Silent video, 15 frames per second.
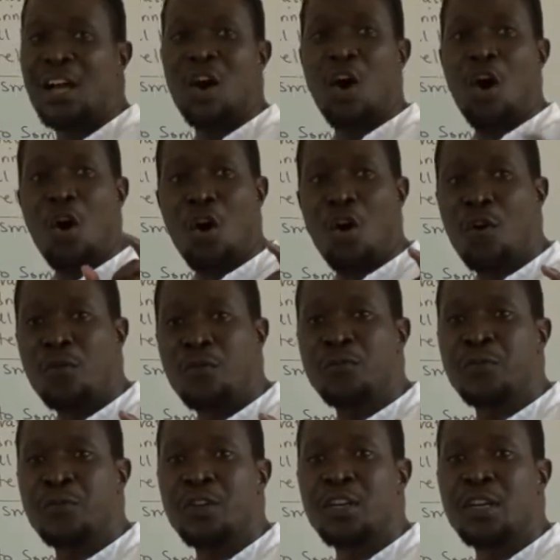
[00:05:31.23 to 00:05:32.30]
of
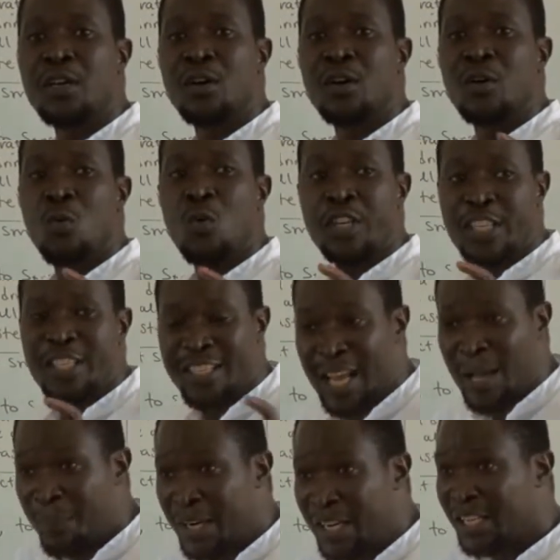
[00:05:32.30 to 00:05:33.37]
what is
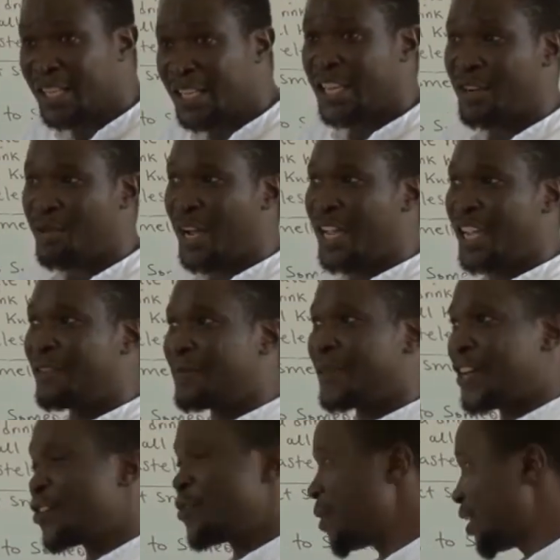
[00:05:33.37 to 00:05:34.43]
happening in your
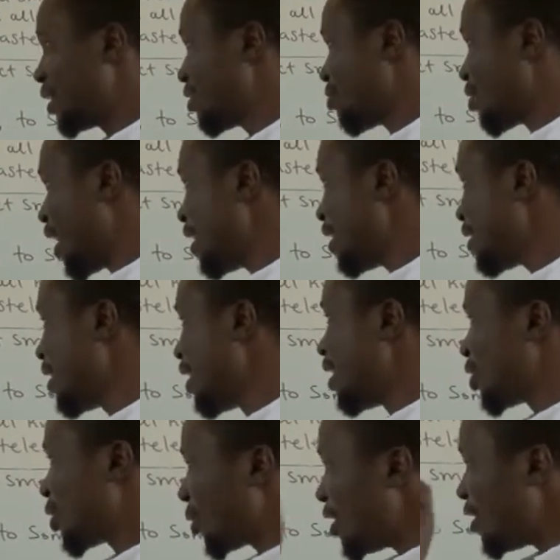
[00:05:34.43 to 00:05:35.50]
environment, right?
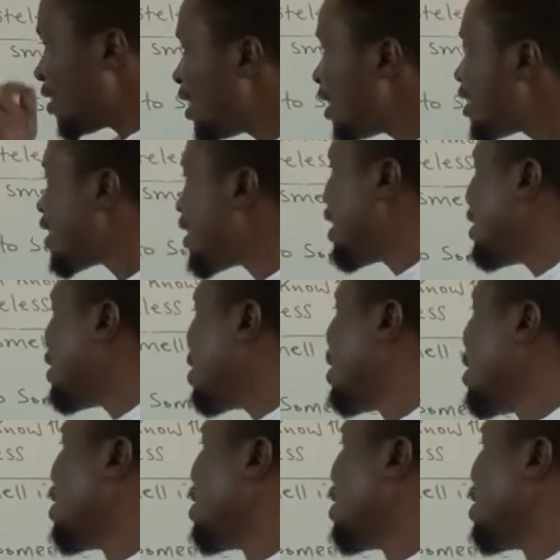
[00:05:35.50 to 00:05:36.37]
So in this case,